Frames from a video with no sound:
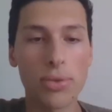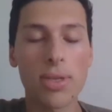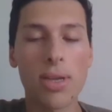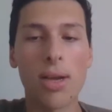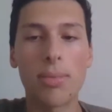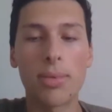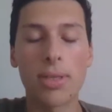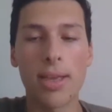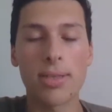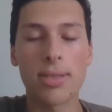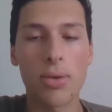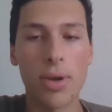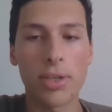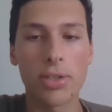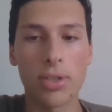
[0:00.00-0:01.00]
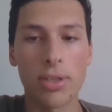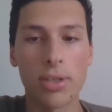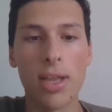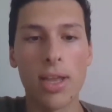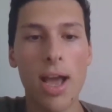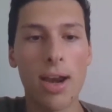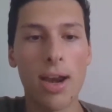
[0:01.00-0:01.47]
commonly asked
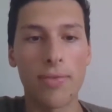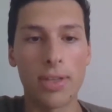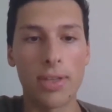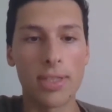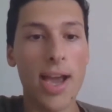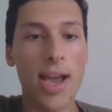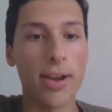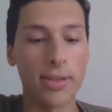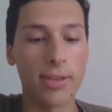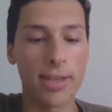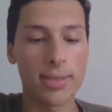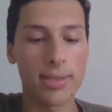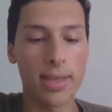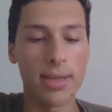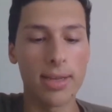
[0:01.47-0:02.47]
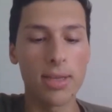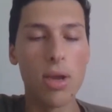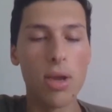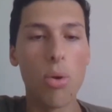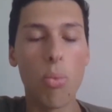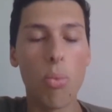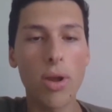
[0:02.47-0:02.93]
question out of the entire list. And it's,
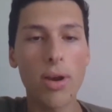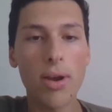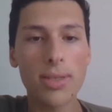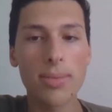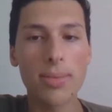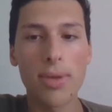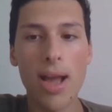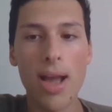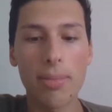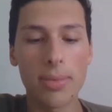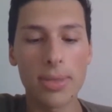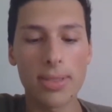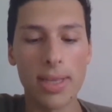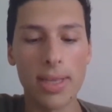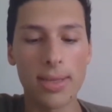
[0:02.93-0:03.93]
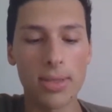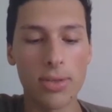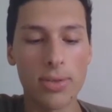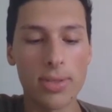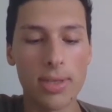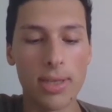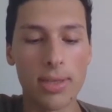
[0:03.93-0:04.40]
what are some common mistakes
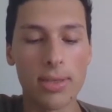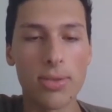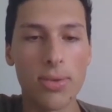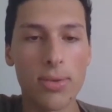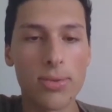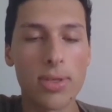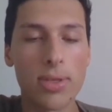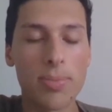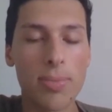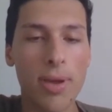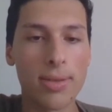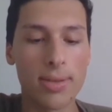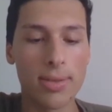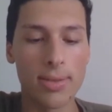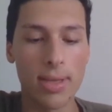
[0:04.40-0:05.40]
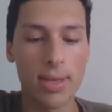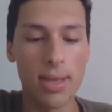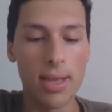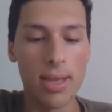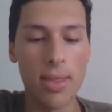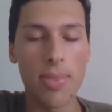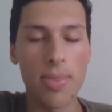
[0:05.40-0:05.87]
that you see in students' responses
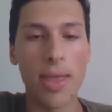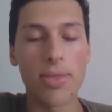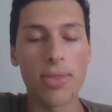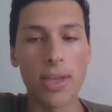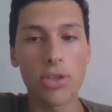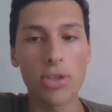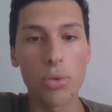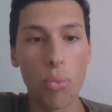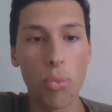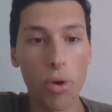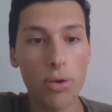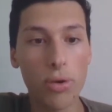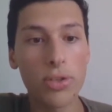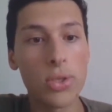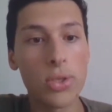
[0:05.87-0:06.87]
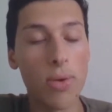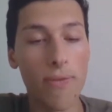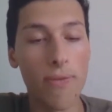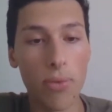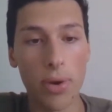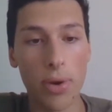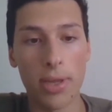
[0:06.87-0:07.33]
that they should work to
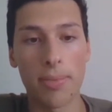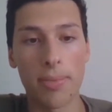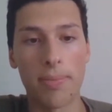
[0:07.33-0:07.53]
avoid?